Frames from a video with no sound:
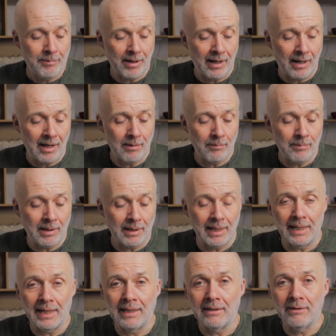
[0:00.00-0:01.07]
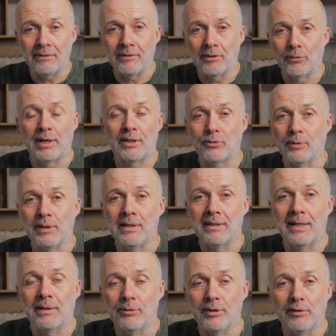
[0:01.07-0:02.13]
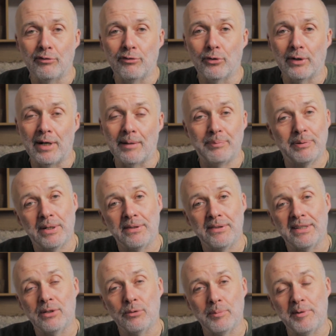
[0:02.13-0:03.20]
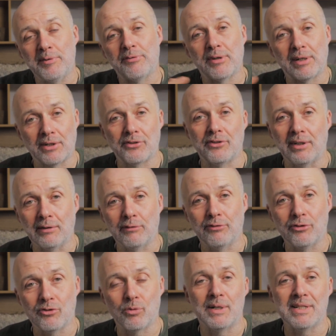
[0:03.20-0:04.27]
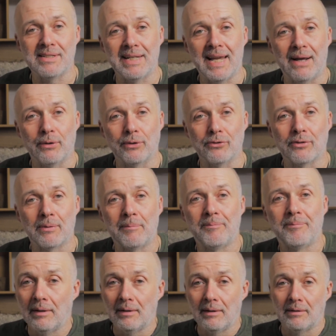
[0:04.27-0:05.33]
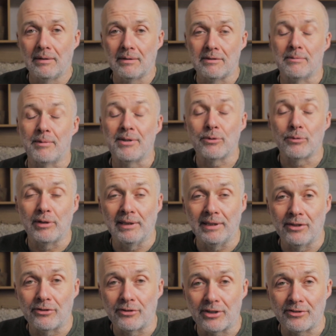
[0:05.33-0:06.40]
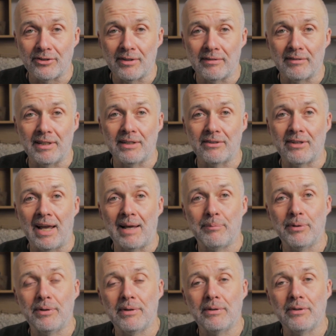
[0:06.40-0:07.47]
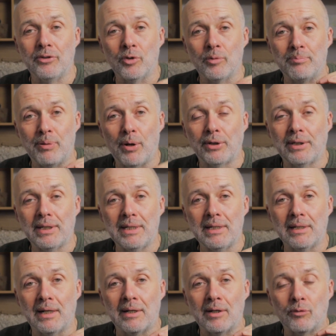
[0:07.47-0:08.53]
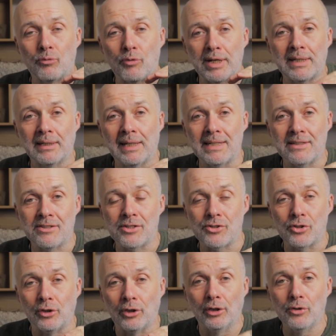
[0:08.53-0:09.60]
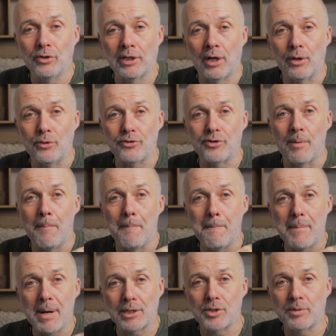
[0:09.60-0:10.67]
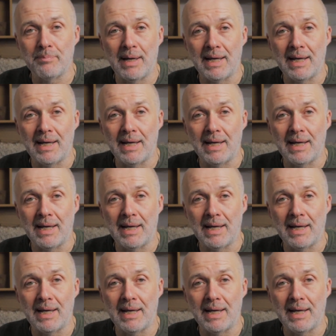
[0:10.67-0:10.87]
and the rats would eat that within a 4-hour period, then they would be fasting for 20 hours. Some other really interesting things happen. Your body regulates its glucose much